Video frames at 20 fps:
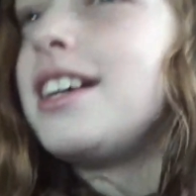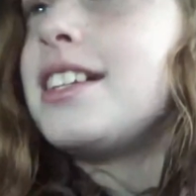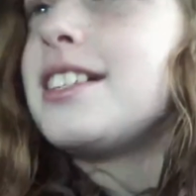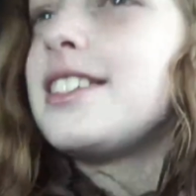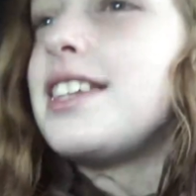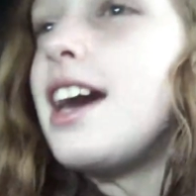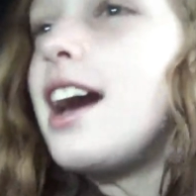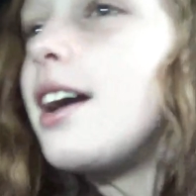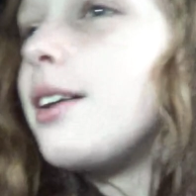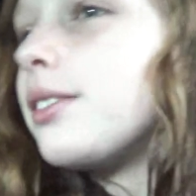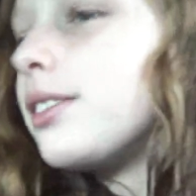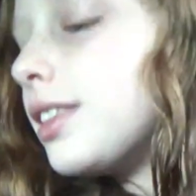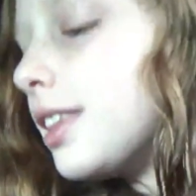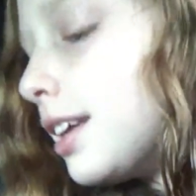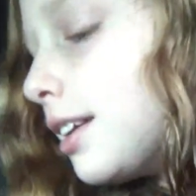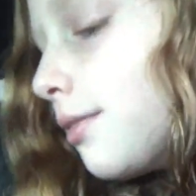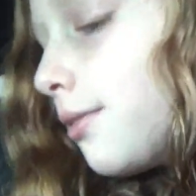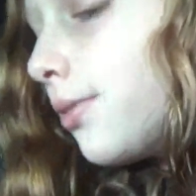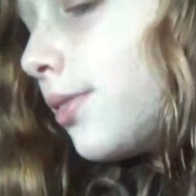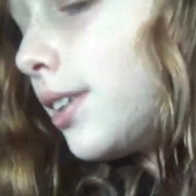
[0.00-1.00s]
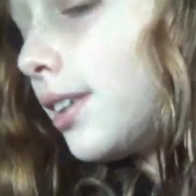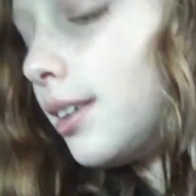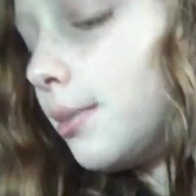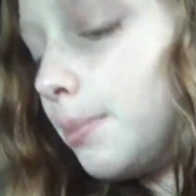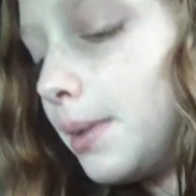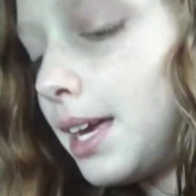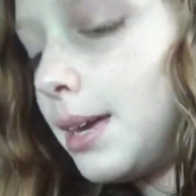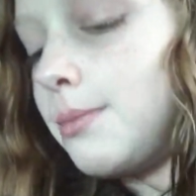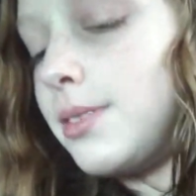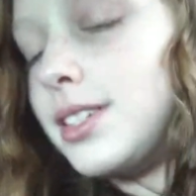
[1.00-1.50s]
town thing for
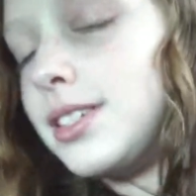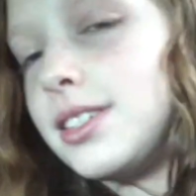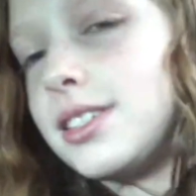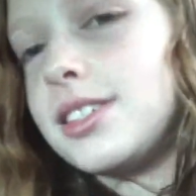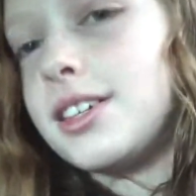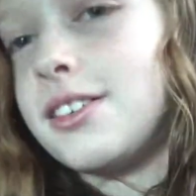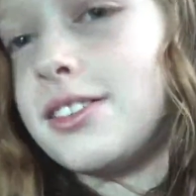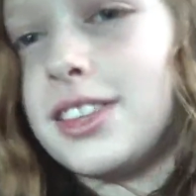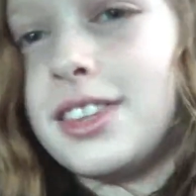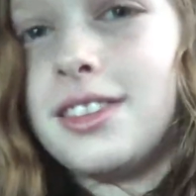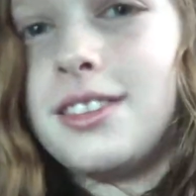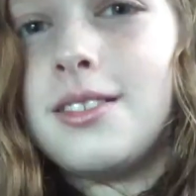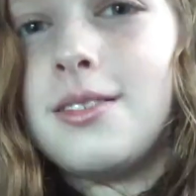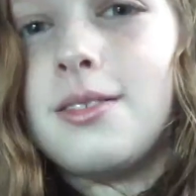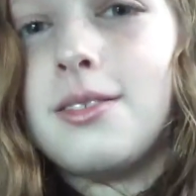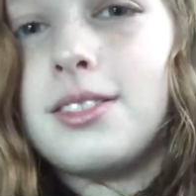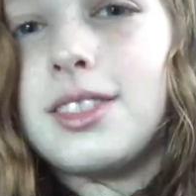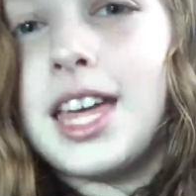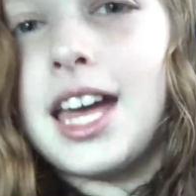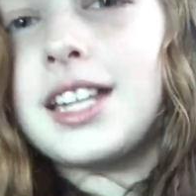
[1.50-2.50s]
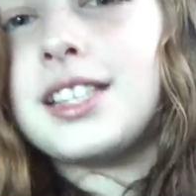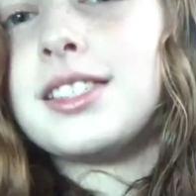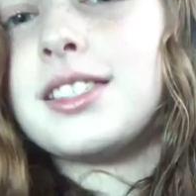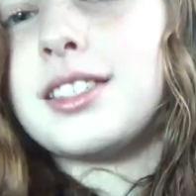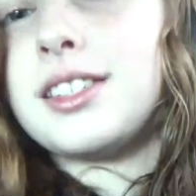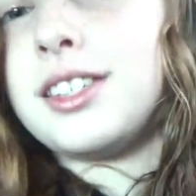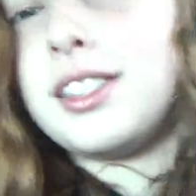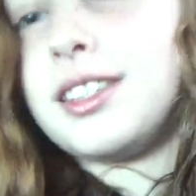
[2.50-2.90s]
babies, so that's